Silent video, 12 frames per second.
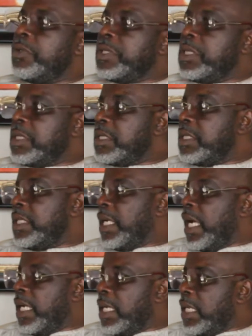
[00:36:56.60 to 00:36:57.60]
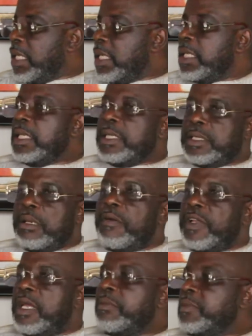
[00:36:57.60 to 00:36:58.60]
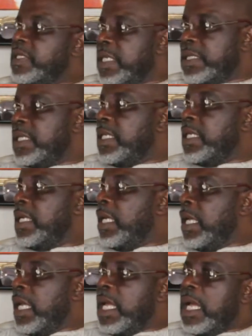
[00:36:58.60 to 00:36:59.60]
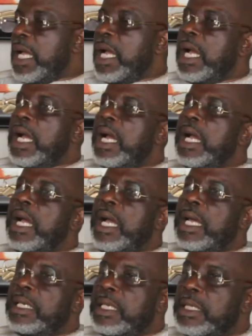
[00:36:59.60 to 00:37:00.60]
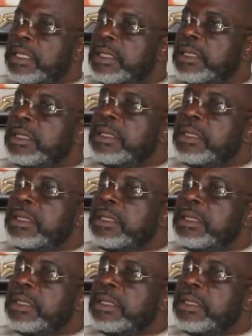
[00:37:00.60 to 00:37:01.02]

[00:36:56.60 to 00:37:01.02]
coaches in Ghana. Some of them certainly are handling